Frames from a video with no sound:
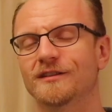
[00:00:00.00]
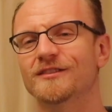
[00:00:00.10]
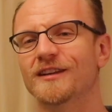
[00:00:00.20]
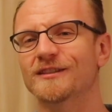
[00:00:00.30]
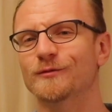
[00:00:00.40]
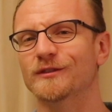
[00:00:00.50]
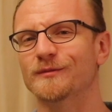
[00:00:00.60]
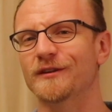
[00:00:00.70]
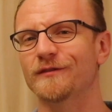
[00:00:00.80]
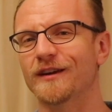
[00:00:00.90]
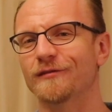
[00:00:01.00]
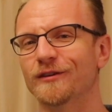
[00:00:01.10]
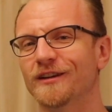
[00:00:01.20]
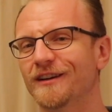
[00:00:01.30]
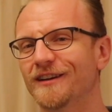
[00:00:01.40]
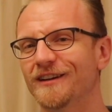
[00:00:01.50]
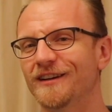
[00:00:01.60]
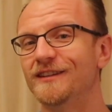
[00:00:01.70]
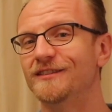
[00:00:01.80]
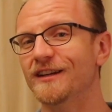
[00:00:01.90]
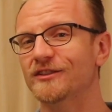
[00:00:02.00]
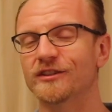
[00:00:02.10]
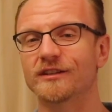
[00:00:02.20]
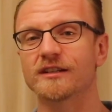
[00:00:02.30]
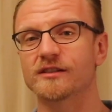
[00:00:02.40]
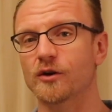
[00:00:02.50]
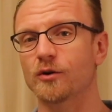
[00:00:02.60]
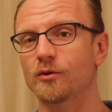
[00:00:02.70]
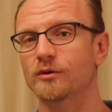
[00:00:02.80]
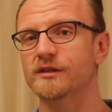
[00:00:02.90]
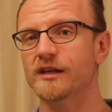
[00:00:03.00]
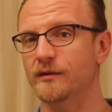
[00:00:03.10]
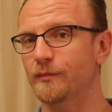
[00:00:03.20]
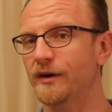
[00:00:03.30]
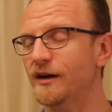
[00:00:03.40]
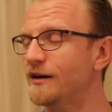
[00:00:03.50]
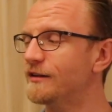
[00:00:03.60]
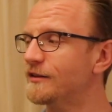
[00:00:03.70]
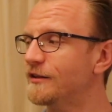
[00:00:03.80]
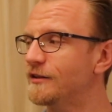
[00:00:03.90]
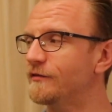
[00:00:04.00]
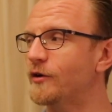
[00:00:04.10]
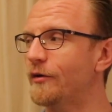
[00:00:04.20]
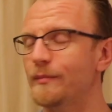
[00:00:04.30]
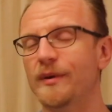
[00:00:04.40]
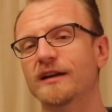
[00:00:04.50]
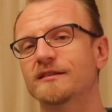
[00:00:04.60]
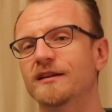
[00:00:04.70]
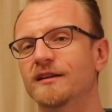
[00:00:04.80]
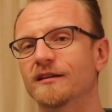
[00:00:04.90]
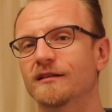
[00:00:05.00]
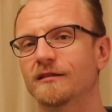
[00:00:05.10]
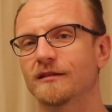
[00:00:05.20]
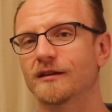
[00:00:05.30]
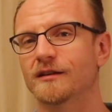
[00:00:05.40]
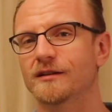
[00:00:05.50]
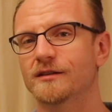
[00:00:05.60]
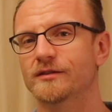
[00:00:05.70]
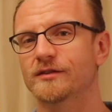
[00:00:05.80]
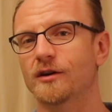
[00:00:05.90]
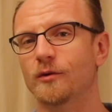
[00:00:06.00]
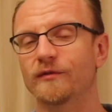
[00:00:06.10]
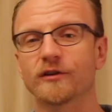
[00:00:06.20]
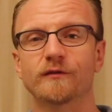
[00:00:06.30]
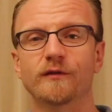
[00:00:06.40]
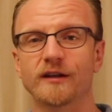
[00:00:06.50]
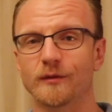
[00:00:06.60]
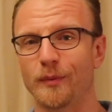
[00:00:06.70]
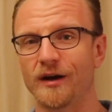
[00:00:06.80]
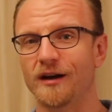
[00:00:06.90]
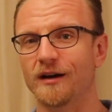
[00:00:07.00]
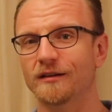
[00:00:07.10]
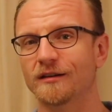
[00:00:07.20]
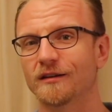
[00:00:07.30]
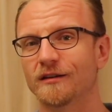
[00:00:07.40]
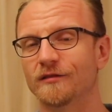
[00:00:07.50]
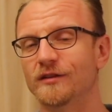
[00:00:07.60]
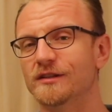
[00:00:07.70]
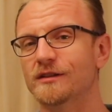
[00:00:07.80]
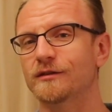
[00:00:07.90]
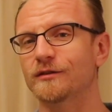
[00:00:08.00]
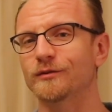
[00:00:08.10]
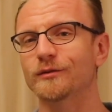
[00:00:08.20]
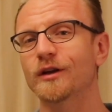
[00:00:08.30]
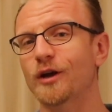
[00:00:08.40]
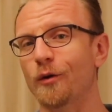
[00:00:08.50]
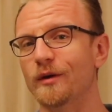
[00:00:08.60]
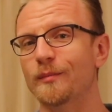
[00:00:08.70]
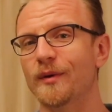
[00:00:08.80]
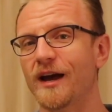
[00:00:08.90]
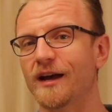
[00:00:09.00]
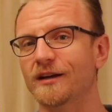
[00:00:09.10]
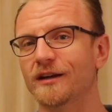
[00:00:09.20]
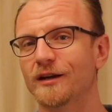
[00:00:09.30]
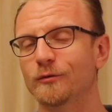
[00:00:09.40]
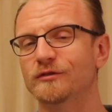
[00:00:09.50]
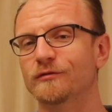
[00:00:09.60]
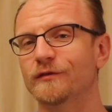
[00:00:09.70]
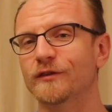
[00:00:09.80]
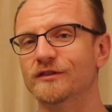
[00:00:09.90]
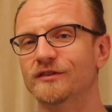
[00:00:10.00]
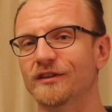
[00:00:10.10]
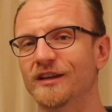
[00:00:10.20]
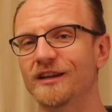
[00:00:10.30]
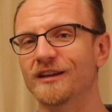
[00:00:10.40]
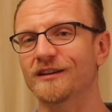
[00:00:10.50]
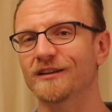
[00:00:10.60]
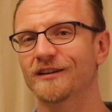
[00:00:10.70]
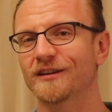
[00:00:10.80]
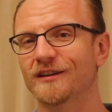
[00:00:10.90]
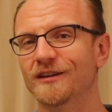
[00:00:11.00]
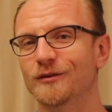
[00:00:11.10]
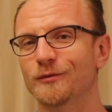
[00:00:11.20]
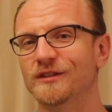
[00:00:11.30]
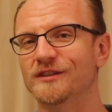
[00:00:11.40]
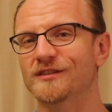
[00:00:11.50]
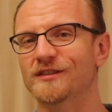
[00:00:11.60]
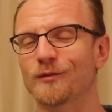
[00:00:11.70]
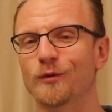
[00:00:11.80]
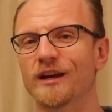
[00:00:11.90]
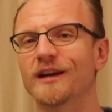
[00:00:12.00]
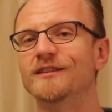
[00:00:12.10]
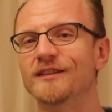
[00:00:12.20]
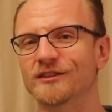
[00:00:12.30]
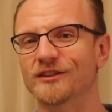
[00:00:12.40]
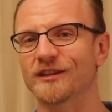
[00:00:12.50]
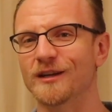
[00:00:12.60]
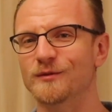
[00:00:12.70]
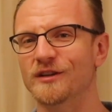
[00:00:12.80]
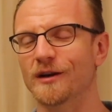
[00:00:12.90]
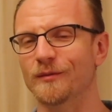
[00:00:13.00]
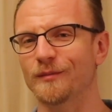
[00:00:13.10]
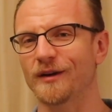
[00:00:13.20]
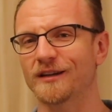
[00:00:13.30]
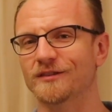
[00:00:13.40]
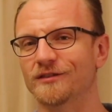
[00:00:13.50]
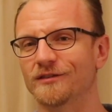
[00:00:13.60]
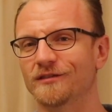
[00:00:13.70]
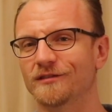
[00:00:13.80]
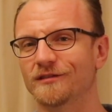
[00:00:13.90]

This last one's my favourite. Addiction is a cause, in part, of going back to here. So we've got to find a part of this clue, going back, which refers to here, which is somewhere addiction keeps you coming back to.